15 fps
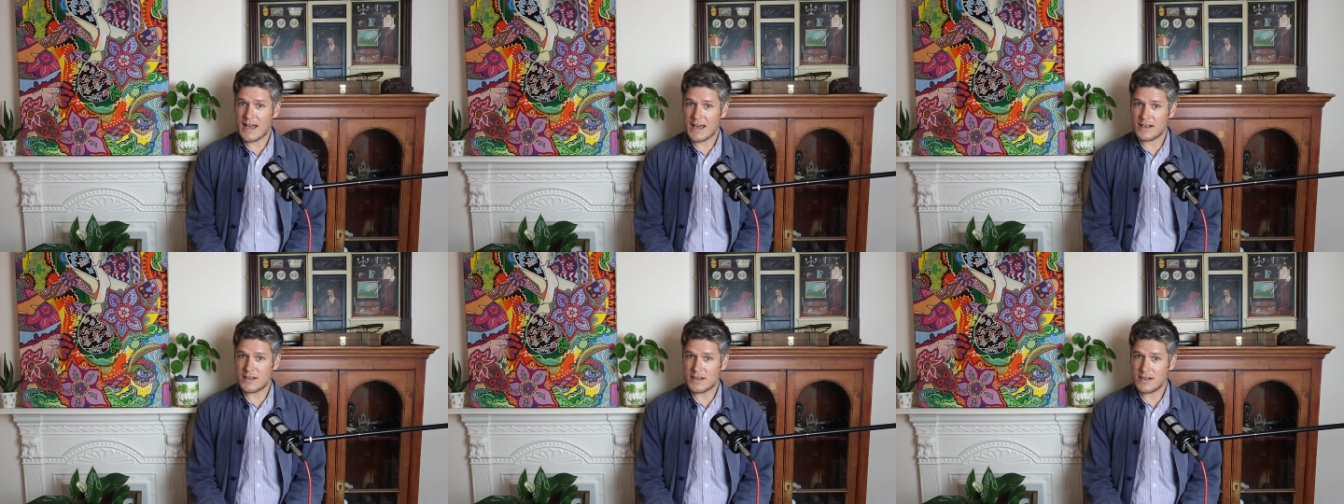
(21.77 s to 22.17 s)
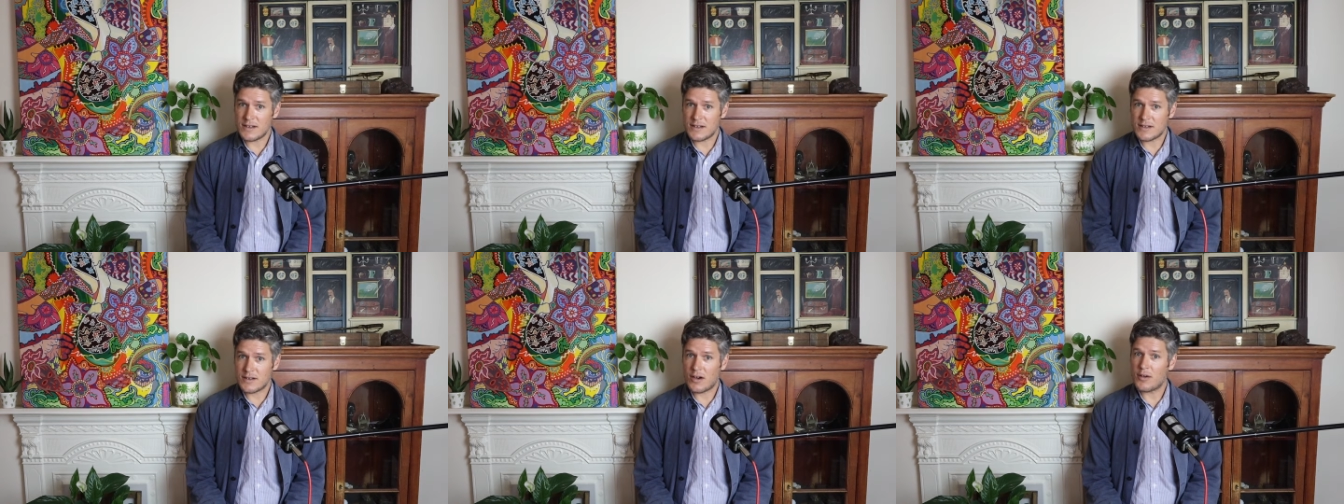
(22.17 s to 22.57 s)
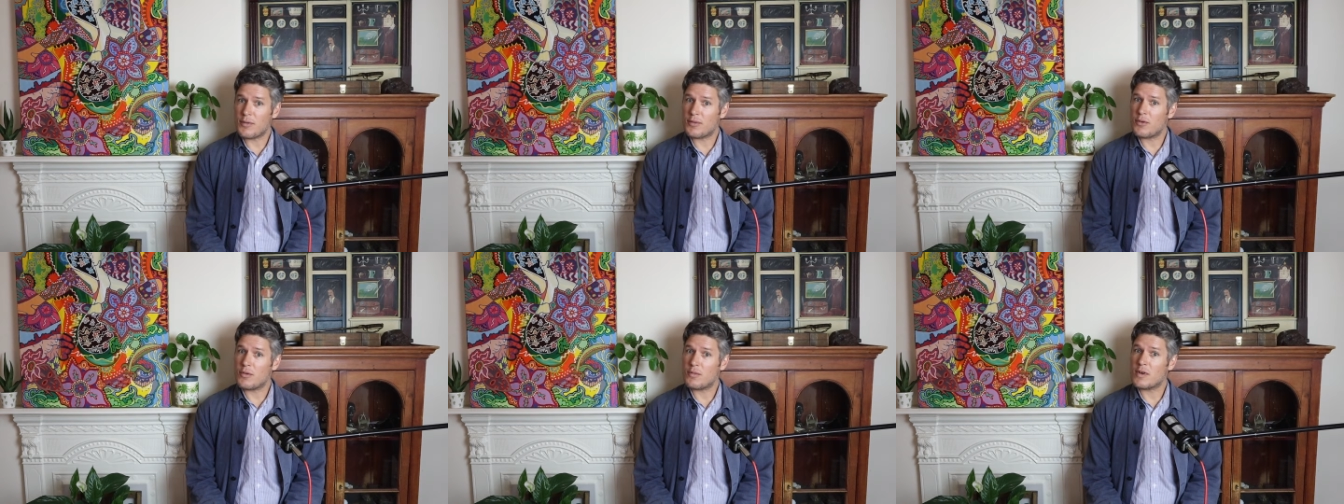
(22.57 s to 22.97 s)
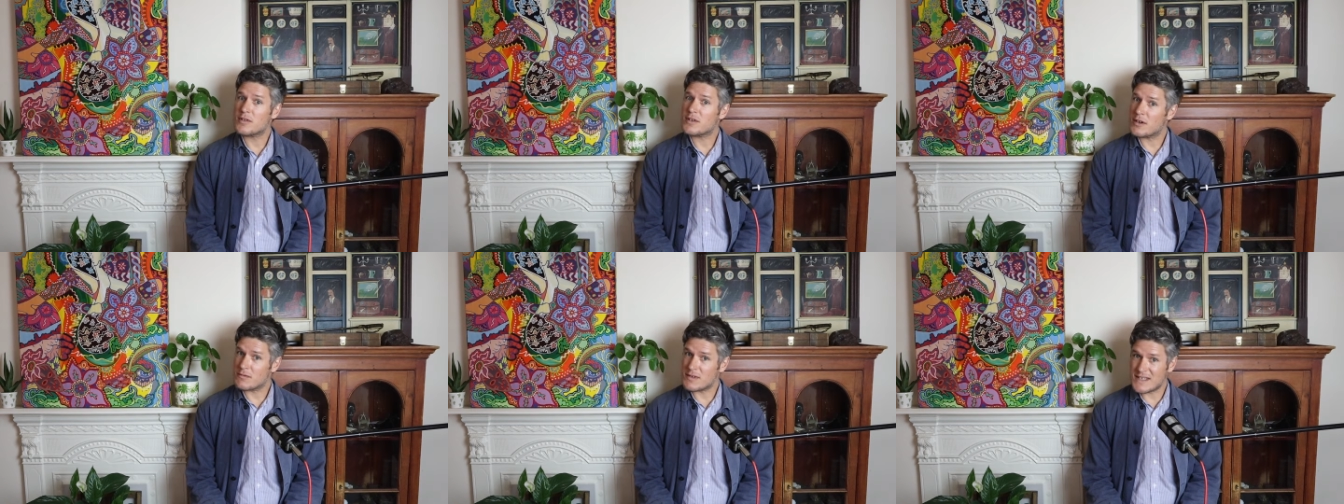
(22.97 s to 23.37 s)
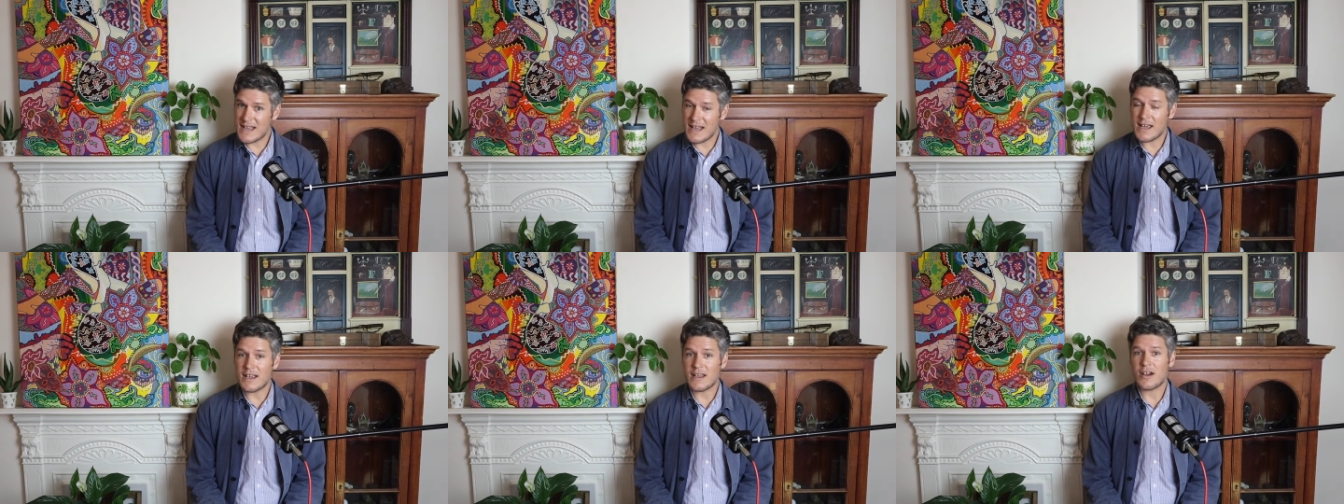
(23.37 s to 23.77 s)
and I thought whilst I was
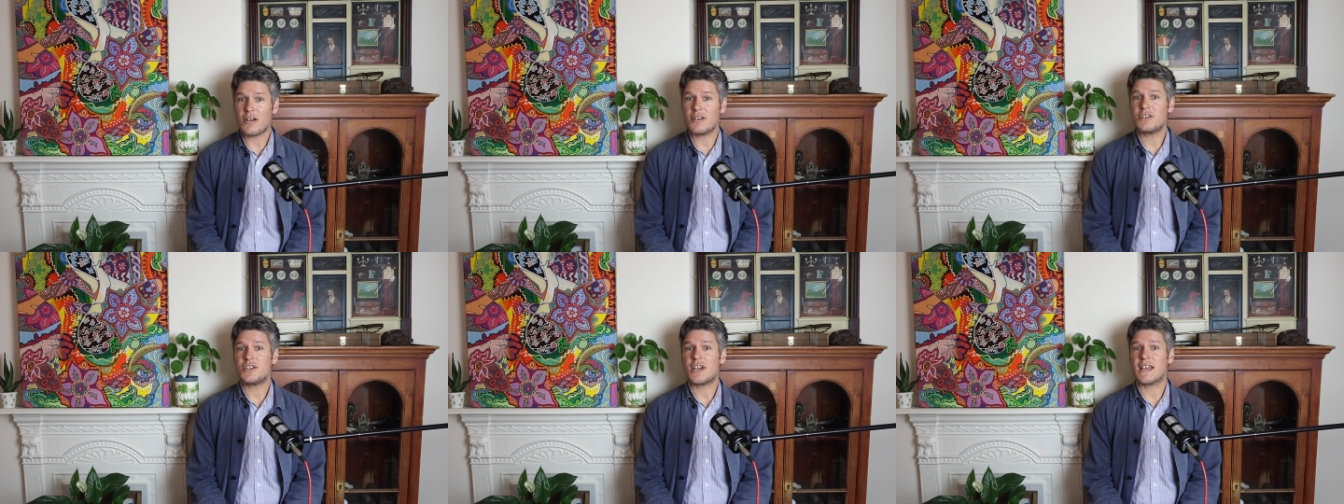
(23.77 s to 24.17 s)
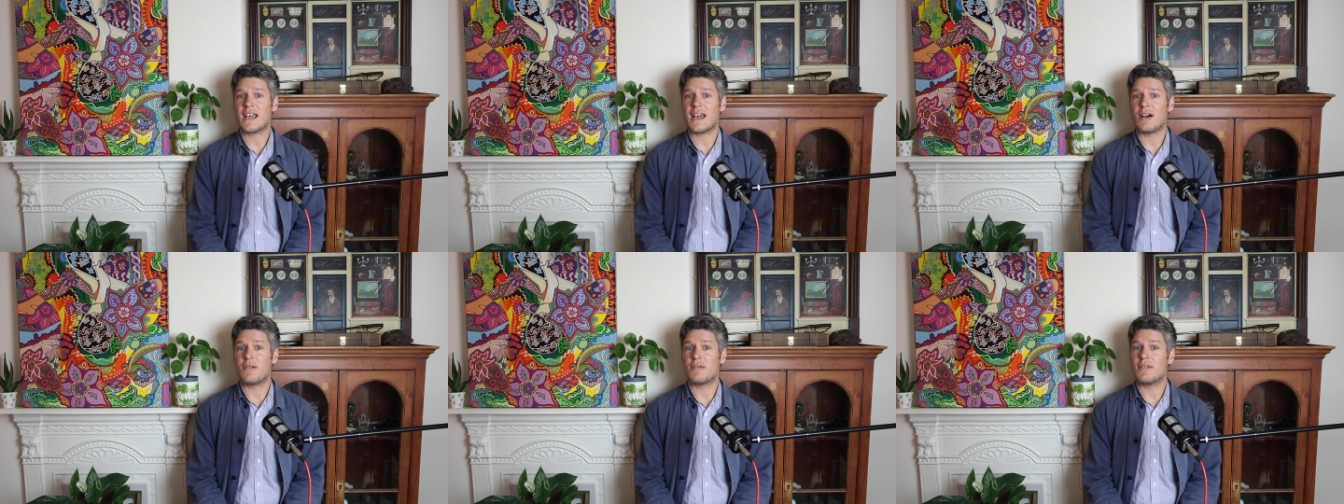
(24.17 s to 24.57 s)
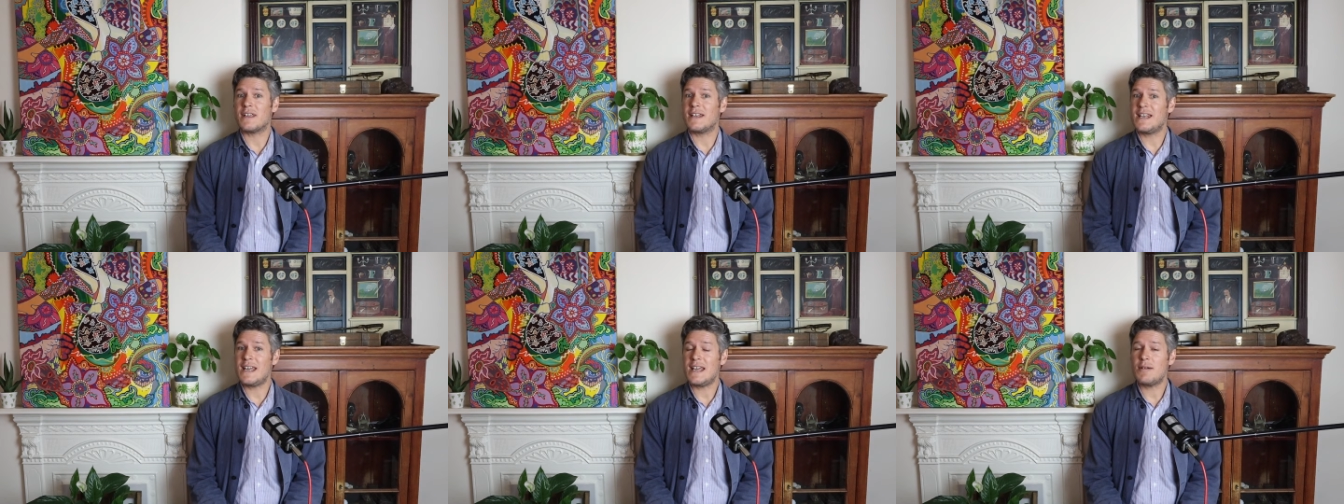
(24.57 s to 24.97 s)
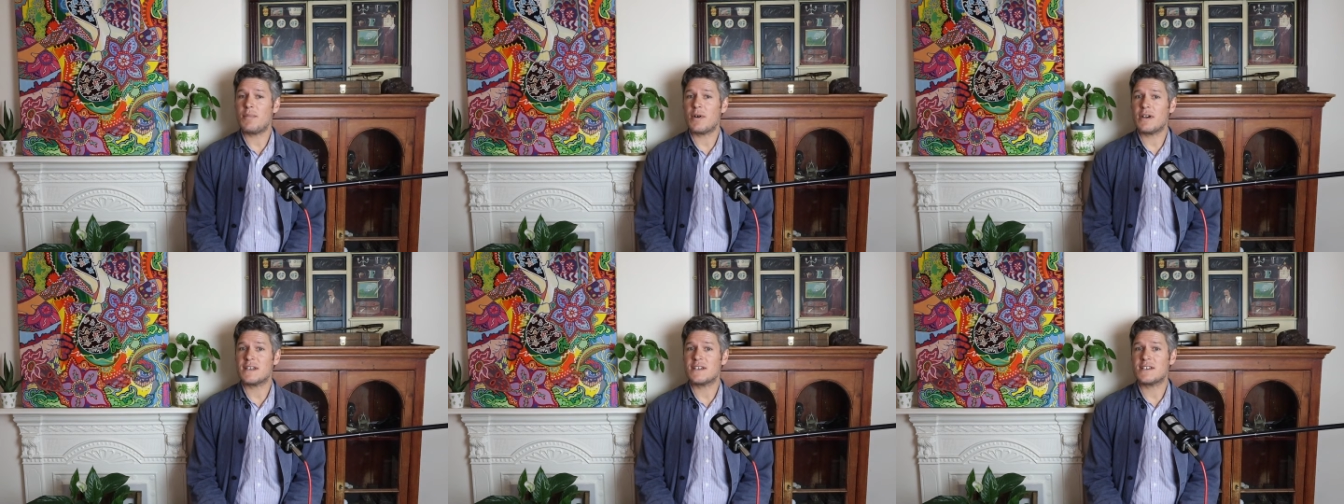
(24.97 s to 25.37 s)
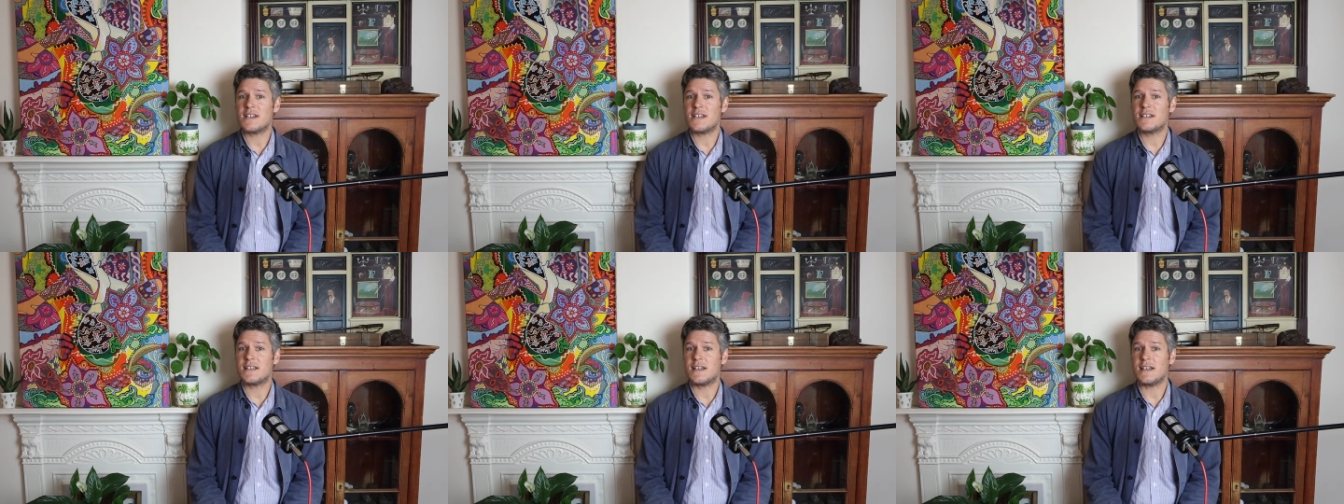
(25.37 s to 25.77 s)
there I'd check out the nearby
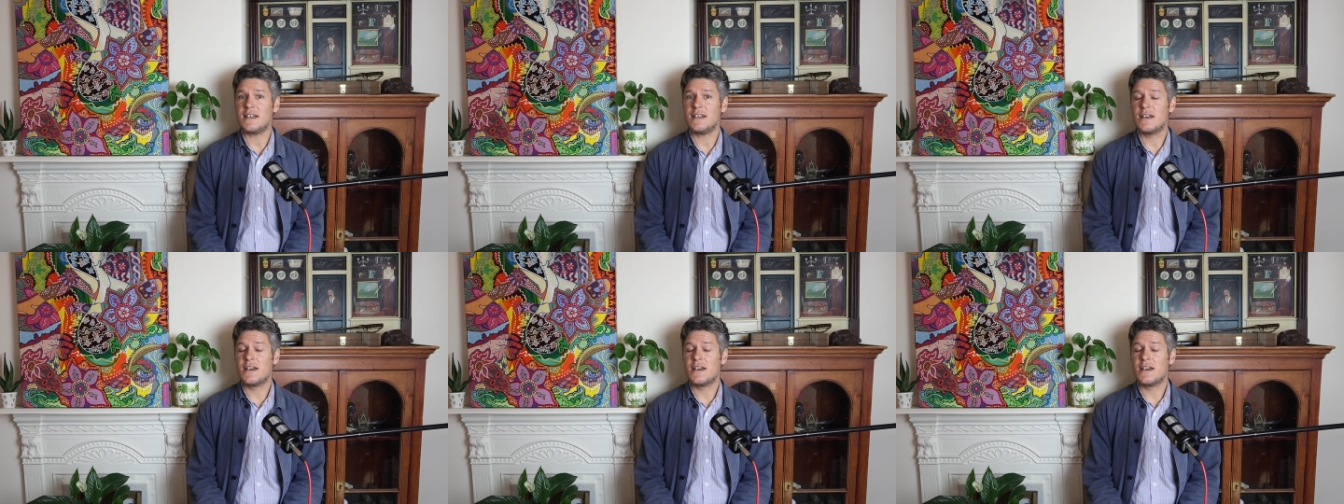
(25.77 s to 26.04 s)
city